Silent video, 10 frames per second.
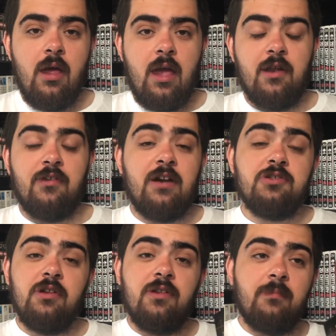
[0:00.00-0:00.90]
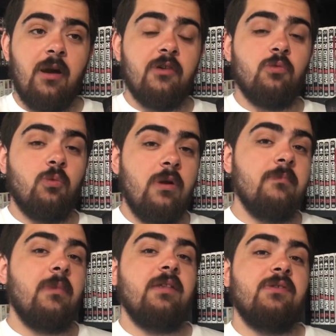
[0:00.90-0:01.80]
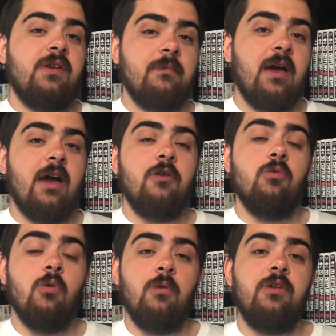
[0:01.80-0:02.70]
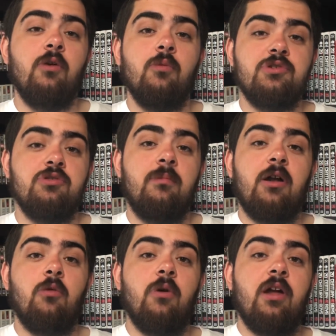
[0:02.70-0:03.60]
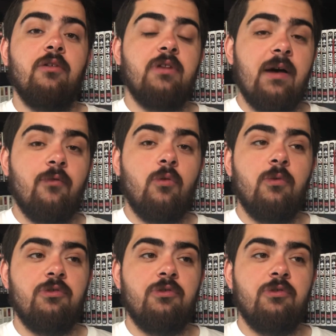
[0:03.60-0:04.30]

and it's actually, this manga is written by the same guy who wrote the original Battle Royale novel,